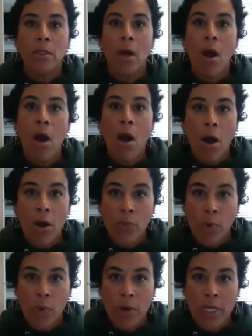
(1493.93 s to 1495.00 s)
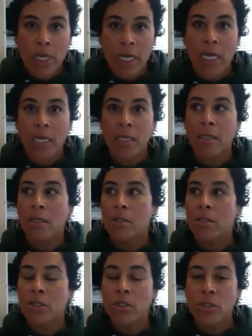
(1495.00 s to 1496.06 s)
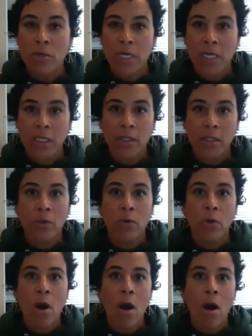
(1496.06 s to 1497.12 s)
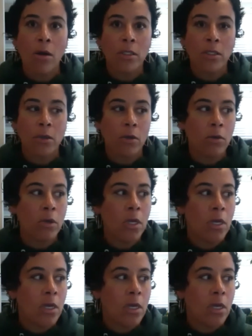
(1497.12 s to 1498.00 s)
hardworking students who are also